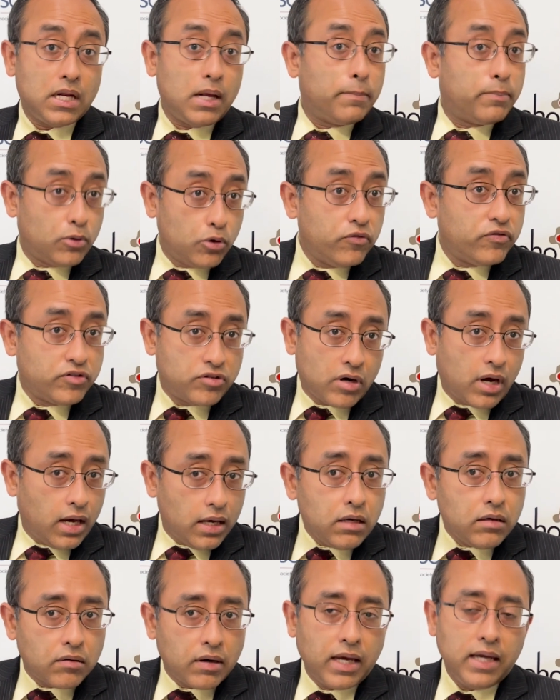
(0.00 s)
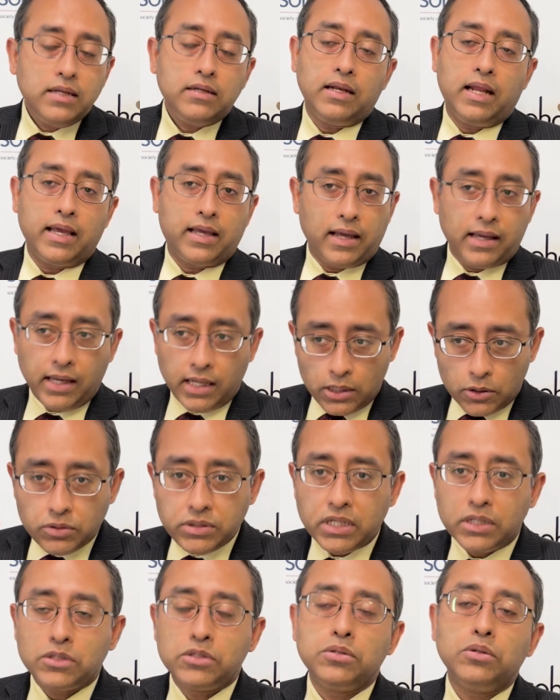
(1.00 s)
approved drug, right, like I
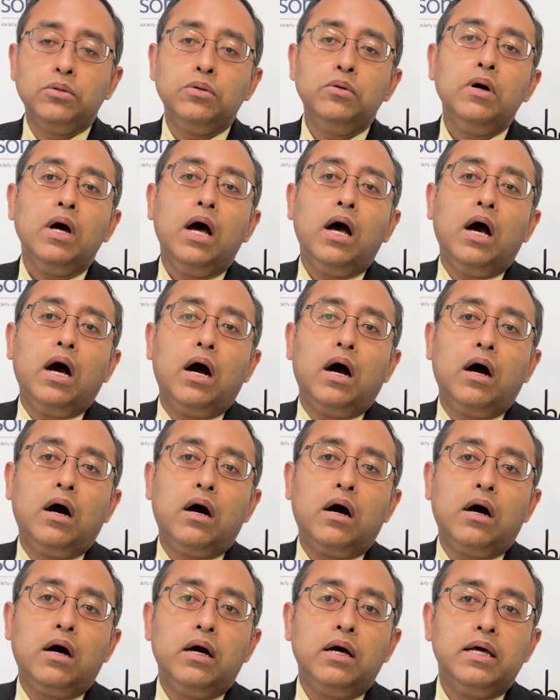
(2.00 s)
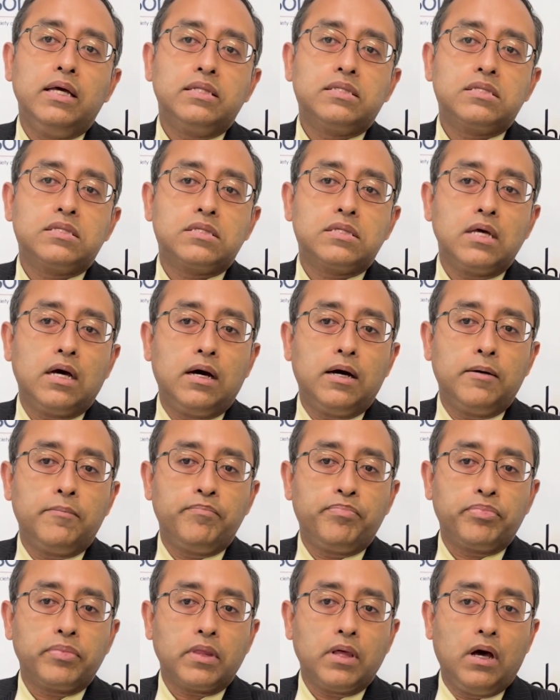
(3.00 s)
alluded to. It's
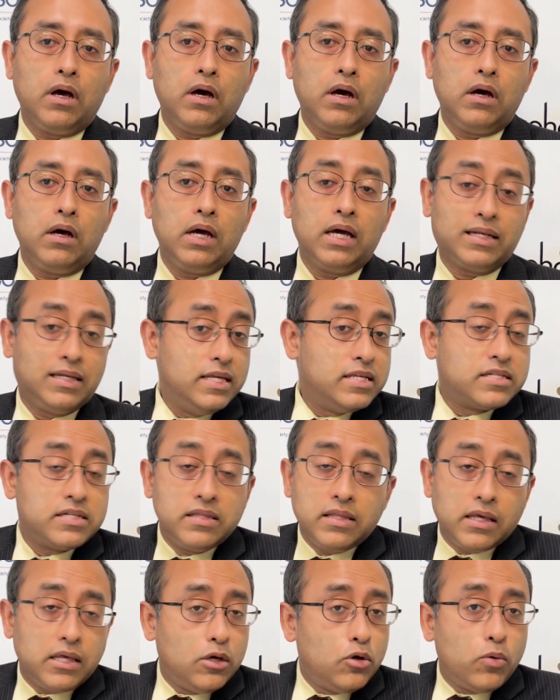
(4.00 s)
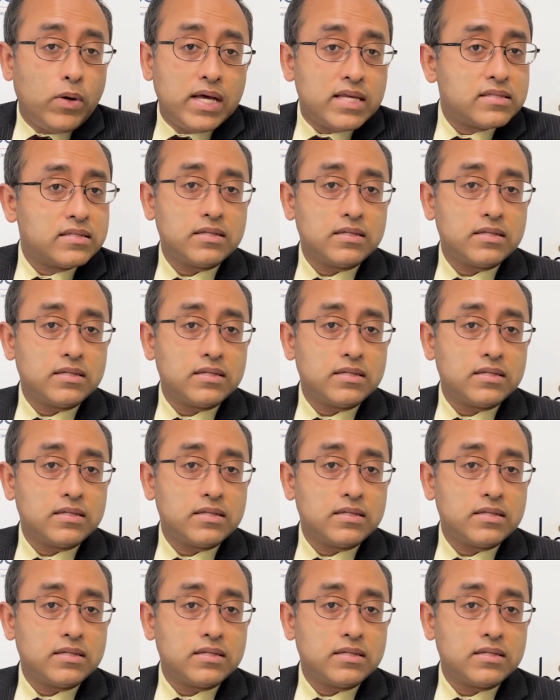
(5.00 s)
at least in the US,